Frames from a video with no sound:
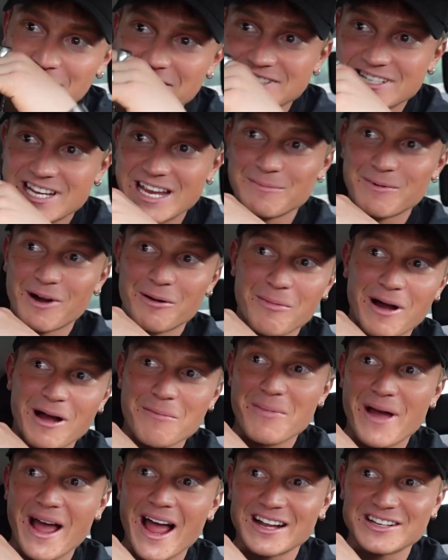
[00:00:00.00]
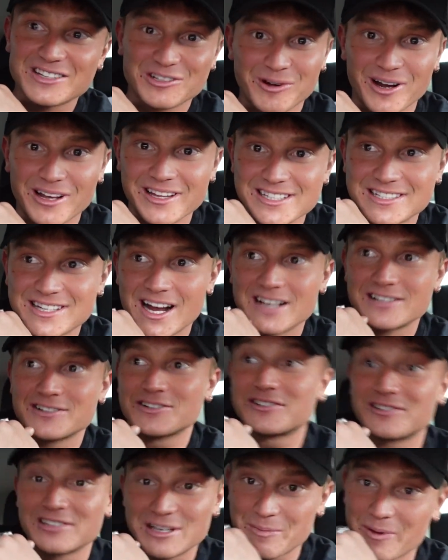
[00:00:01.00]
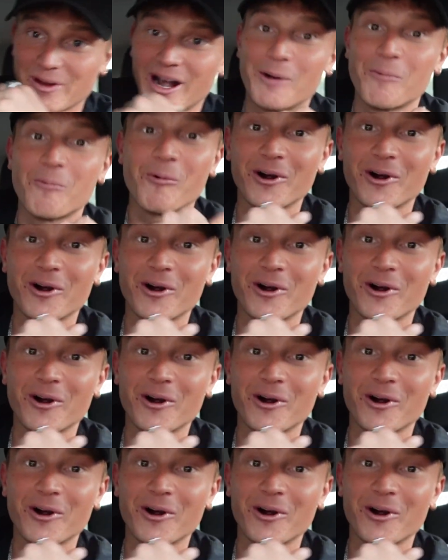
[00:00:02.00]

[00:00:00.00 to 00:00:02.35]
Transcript: the team on my back. So while these guys are sleeping, I'm